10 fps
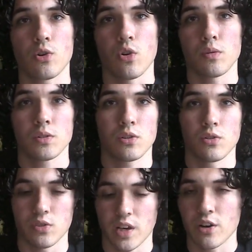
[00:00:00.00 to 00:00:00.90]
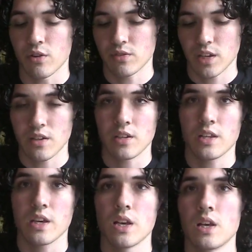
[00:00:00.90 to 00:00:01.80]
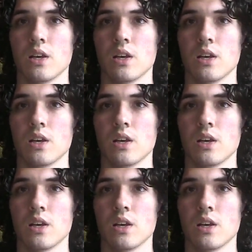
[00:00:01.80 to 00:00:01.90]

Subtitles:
Corps, Crusader of Senti,